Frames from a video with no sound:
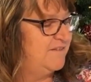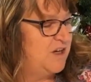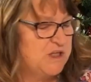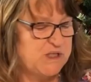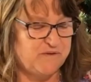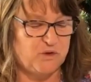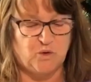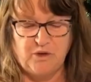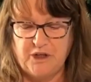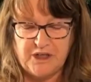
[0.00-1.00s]
First of
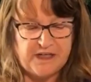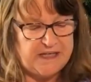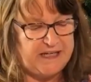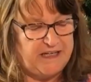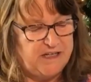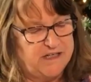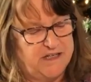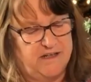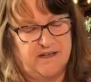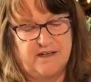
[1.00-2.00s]
all, you're going to need
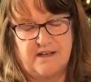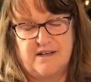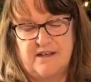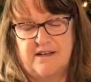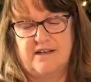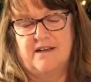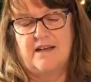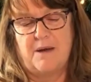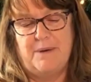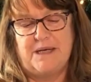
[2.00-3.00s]

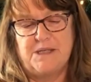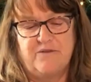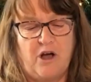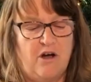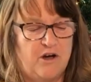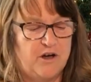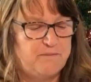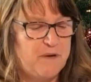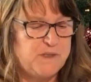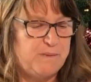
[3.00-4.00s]
a piece of card.
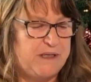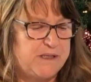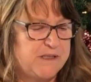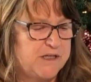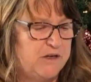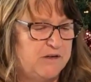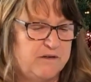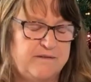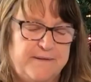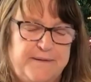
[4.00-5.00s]
Most pieces are
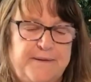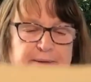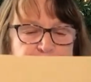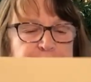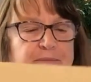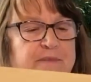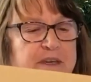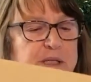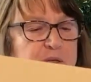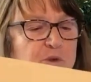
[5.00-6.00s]

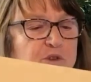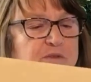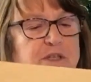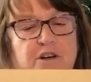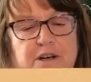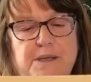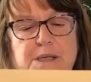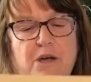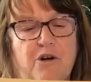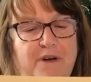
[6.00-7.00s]
this sort of size,
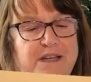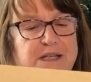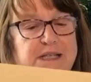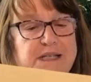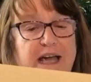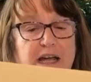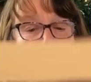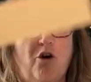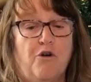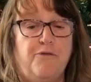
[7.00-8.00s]
so I've had to take
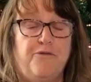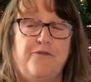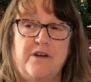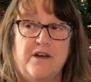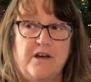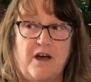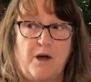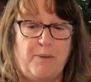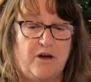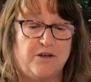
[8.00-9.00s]
off a
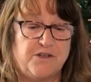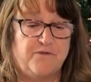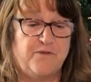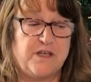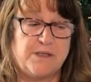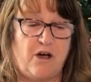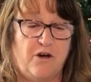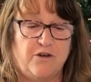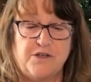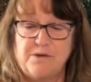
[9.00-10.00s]
part of this
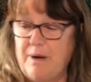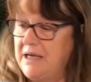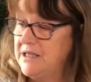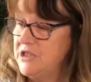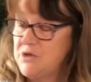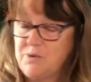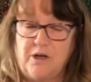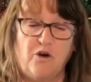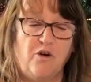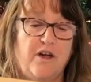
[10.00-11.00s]
card to make it into a
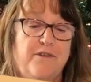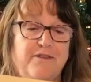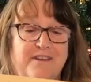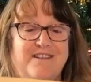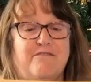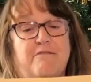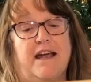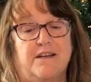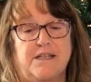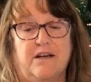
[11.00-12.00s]
longer, thinner
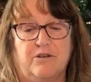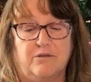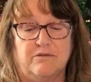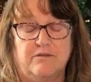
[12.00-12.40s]
rectangle.